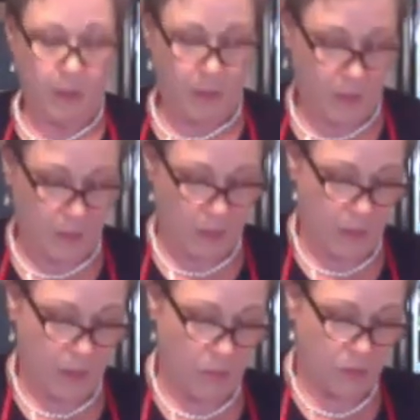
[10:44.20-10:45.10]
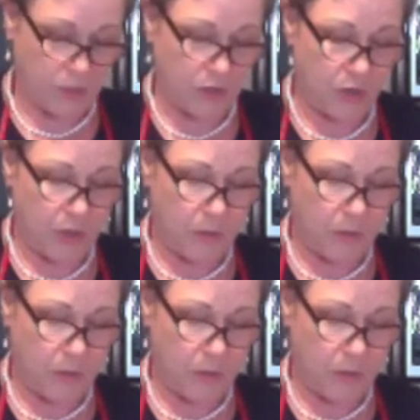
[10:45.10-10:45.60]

And we're just gonna